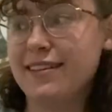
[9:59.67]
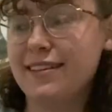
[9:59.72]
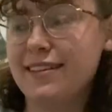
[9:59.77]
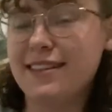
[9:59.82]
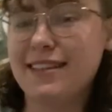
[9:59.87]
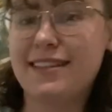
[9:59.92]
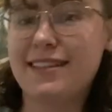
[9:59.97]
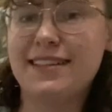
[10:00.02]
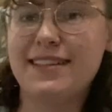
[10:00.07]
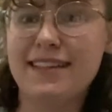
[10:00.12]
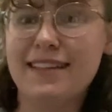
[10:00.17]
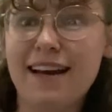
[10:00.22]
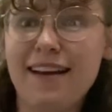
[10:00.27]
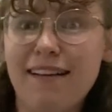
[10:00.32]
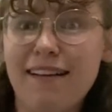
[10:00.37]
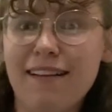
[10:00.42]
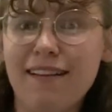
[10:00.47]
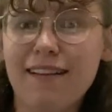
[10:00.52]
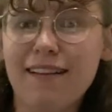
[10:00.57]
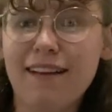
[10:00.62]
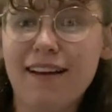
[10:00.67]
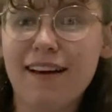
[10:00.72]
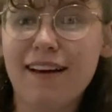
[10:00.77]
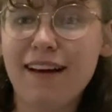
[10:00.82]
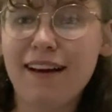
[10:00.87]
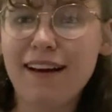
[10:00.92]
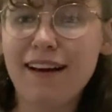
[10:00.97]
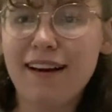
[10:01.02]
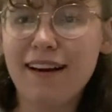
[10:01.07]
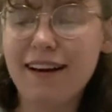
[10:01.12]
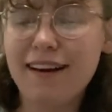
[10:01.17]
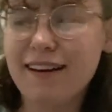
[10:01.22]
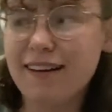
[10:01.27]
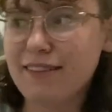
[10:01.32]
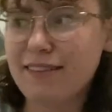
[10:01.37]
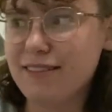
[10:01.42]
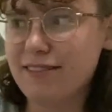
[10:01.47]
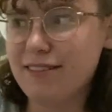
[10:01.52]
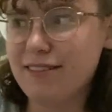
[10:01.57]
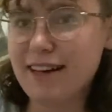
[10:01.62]
still.
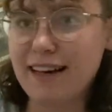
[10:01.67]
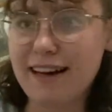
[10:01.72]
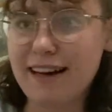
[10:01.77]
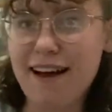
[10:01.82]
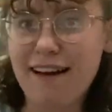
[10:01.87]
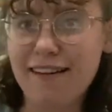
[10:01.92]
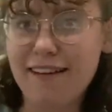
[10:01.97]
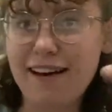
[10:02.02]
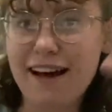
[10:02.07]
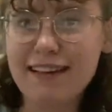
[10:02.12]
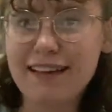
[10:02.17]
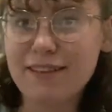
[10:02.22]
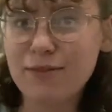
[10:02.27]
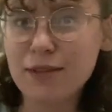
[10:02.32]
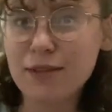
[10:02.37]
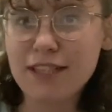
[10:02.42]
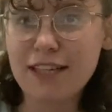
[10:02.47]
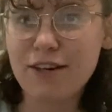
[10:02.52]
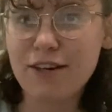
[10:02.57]
Freak it out. I wish